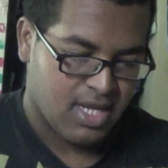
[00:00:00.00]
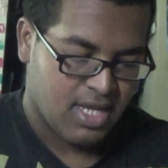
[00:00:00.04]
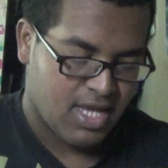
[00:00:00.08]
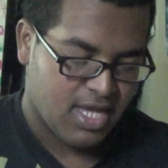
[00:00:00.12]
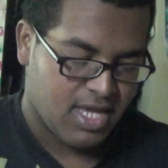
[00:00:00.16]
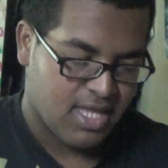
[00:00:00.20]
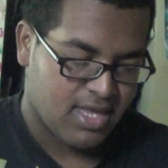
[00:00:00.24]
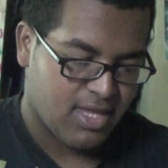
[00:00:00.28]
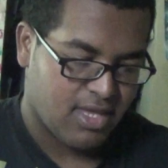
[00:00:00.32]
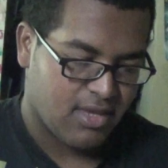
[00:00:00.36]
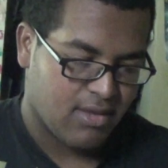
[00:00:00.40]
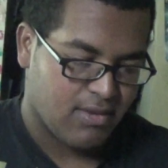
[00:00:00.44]

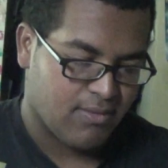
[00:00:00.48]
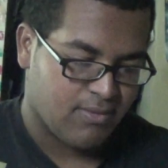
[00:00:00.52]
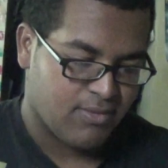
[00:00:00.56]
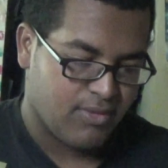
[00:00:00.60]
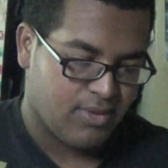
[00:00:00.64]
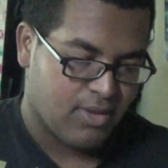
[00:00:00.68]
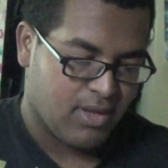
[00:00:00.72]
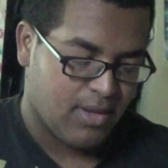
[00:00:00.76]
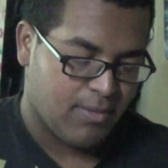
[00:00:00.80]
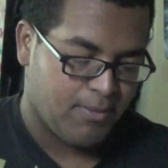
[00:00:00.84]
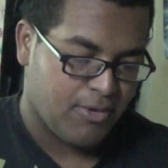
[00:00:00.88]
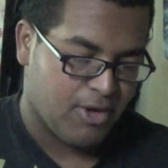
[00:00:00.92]
And
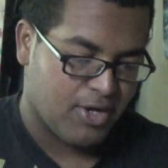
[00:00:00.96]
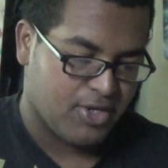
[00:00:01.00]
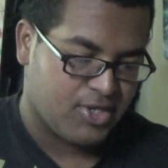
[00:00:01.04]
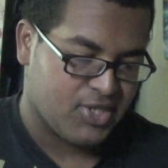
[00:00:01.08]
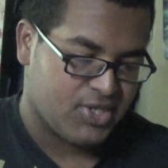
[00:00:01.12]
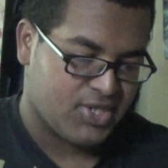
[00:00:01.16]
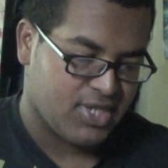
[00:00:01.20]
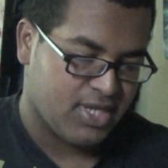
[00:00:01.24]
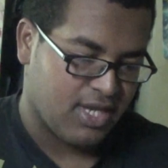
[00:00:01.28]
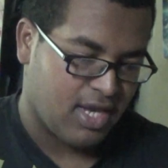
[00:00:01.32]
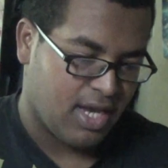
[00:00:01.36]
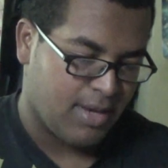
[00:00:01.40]
then
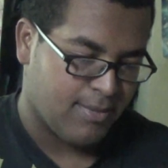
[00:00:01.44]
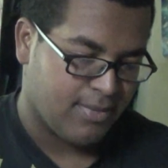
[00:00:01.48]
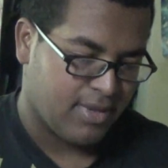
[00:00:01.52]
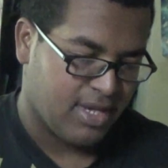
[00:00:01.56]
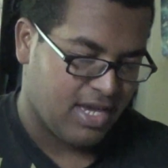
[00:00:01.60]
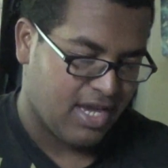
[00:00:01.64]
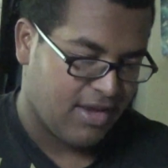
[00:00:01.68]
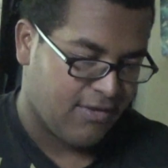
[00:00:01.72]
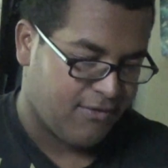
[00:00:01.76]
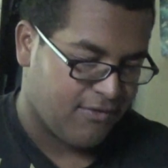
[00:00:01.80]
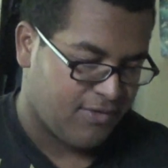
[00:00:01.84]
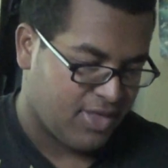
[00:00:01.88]
Burgess says,
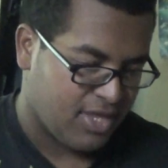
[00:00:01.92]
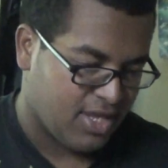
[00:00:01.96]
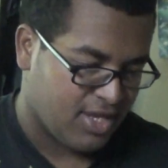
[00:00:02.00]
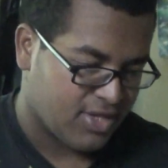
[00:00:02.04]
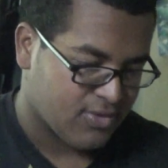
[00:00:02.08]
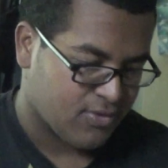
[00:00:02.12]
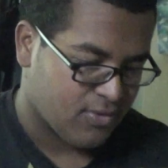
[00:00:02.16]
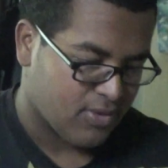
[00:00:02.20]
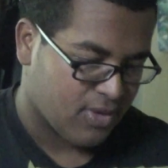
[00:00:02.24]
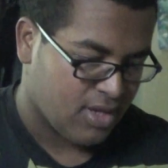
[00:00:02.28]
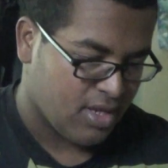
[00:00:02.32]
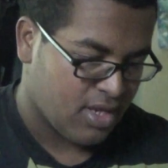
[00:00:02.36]
everything's